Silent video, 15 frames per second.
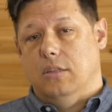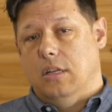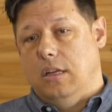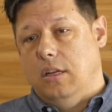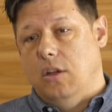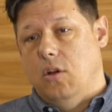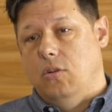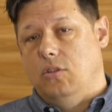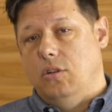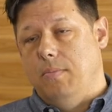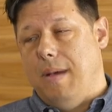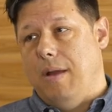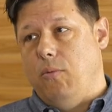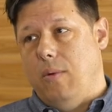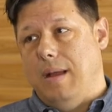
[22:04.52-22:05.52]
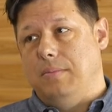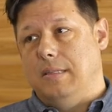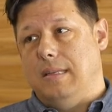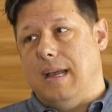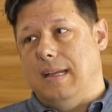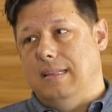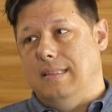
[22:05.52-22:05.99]
to go to my
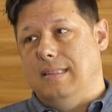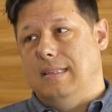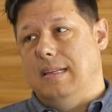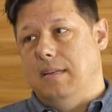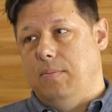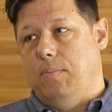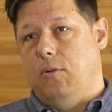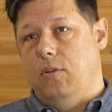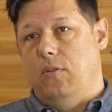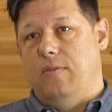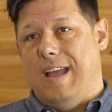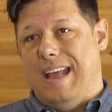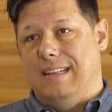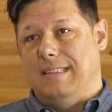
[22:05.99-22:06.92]
website, sendproof,